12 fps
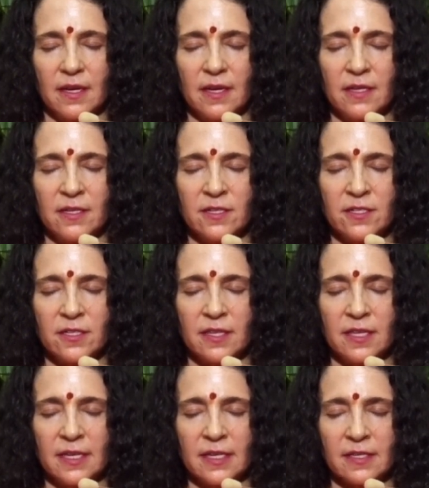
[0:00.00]
Into
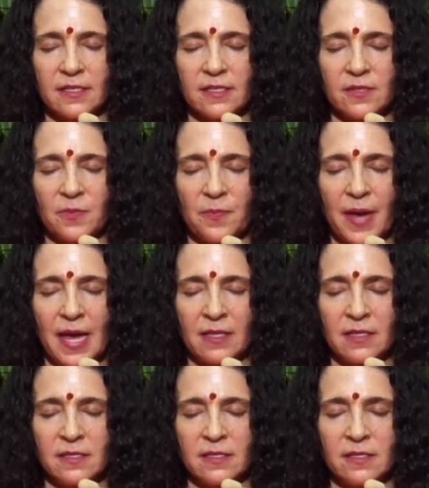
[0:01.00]
the
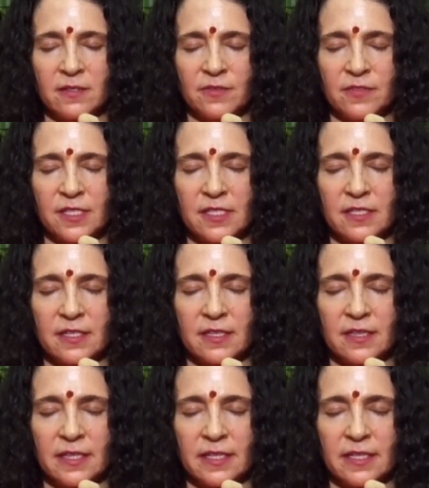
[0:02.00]
expansive stillness.